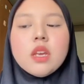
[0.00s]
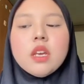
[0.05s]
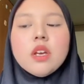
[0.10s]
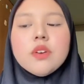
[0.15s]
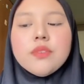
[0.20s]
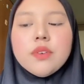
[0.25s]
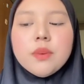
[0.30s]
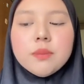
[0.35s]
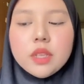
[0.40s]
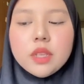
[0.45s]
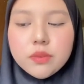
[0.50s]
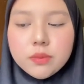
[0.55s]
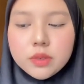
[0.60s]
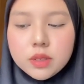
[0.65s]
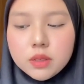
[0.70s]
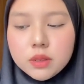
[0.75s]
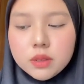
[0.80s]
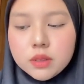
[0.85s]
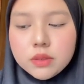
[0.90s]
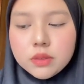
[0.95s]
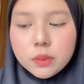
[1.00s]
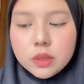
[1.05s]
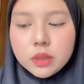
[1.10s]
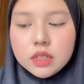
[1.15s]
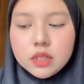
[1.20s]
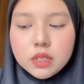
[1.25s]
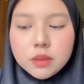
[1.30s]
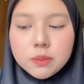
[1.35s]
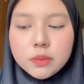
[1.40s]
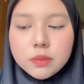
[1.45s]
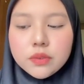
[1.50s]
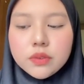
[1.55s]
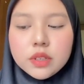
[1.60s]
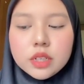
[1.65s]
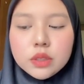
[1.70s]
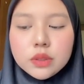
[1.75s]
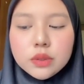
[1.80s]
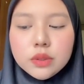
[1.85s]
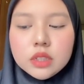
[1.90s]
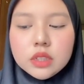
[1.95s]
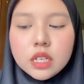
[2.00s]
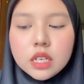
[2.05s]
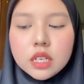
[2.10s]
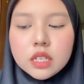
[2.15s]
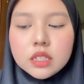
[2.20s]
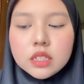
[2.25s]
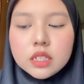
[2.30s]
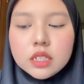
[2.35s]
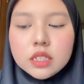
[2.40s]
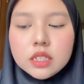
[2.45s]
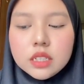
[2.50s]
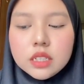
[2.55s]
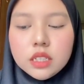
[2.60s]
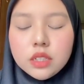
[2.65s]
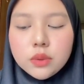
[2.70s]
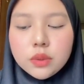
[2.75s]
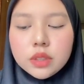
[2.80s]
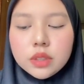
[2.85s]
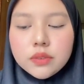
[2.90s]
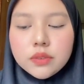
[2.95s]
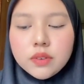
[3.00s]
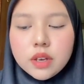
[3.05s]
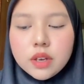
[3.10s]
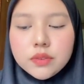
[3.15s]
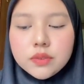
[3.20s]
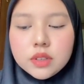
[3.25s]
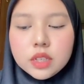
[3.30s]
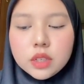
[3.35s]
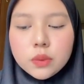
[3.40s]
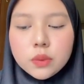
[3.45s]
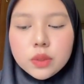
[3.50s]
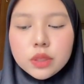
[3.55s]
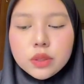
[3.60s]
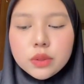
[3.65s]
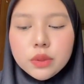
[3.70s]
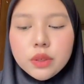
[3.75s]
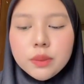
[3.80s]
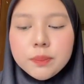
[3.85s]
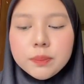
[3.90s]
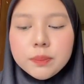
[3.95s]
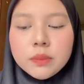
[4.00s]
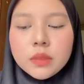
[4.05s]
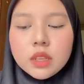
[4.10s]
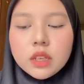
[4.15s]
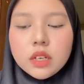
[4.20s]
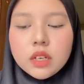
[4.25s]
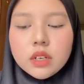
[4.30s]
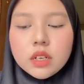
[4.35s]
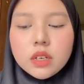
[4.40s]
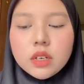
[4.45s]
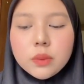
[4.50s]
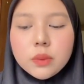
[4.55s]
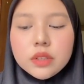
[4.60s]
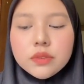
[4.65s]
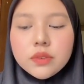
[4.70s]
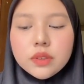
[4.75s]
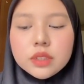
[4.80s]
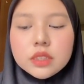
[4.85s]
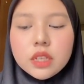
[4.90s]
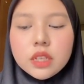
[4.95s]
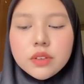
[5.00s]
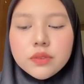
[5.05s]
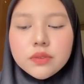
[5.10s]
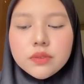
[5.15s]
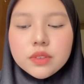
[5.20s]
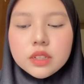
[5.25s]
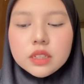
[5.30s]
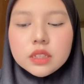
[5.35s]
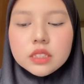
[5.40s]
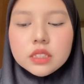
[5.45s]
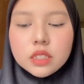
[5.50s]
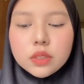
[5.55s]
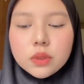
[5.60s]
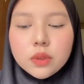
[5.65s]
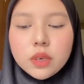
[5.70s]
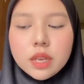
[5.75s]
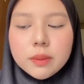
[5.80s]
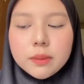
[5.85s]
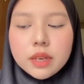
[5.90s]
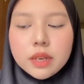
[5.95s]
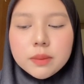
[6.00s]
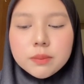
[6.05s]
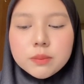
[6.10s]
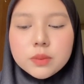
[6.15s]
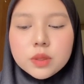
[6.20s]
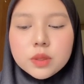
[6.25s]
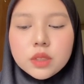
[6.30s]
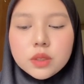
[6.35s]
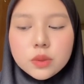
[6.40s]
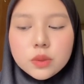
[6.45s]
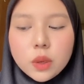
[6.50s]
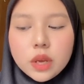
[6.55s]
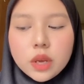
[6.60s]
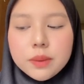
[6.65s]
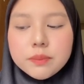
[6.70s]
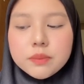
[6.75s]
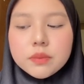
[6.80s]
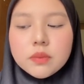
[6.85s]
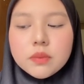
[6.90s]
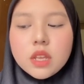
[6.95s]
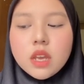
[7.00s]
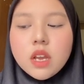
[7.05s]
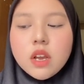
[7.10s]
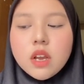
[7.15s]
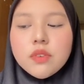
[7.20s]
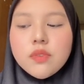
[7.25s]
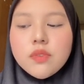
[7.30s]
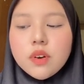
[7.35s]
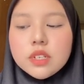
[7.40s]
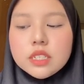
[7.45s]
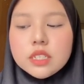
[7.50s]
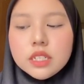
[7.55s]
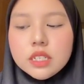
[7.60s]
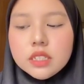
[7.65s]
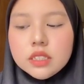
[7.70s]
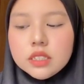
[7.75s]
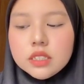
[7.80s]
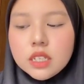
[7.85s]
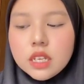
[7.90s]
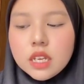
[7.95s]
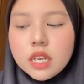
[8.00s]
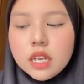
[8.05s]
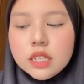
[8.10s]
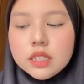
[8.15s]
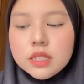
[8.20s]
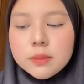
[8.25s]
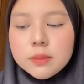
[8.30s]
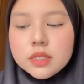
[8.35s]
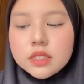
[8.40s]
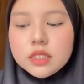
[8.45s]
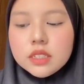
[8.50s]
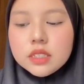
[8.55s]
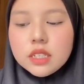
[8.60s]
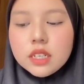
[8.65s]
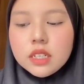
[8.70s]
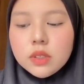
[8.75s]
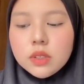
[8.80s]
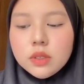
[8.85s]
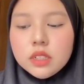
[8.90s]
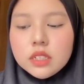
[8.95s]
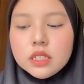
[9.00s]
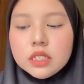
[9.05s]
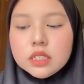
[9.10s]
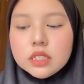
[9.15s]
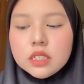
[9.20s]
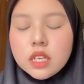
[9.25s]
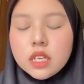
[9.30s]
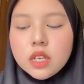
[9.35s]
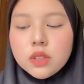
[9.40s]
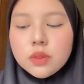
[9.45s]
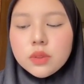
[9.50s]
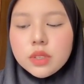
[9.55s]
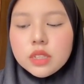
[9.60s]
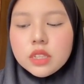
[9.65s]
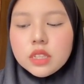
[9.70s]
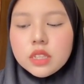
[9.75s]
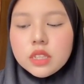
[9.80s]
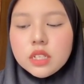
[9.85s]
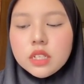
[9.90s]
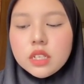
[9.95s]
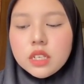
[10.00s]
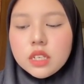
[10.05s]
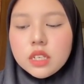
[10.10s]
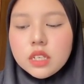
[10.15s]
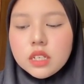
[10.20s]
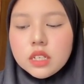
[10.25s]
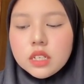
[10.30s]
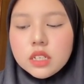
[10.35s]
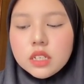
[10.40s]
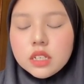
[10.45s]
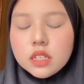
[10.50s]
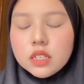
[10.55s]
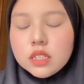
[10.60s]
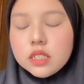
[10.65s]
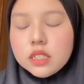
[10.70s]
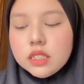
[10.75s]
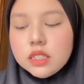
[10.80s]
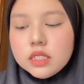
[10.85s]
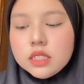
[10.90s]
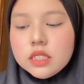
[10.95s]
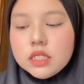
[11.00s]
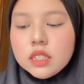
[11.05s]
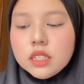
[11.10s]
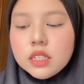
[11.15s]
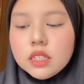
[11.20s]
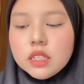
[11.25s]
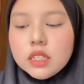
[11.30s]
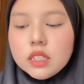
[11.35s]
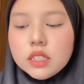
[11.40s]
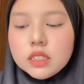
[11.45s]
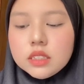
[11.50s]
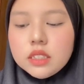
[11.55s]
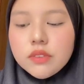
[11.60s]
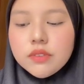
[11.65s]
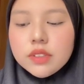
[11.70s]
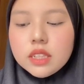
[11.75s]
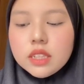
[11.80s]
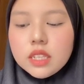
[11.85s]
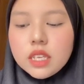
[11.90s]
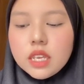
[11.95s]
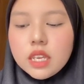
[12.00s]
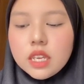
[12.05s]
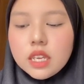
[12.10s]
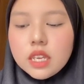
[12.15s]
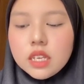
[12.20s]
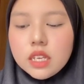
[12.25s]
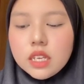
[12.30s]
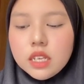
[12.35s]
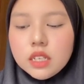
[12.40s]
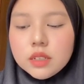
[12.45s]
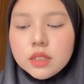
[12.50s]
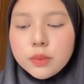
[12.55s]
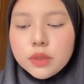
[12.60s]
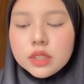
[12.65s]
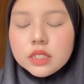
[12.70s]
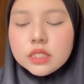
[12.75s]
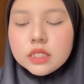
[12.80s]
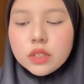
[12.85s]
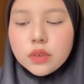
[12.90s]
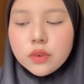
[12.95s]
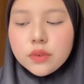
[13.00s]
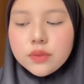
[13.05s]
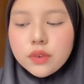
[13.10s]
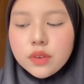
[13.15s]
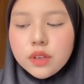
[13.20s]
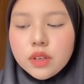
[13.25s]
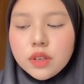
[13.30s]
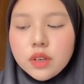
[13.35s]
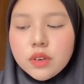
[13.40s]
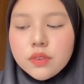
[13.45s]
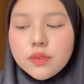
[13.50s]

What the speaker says: From table 1, provide use 3T25 equal to 1470 mm square. For shears, ultimate design load is 78.04.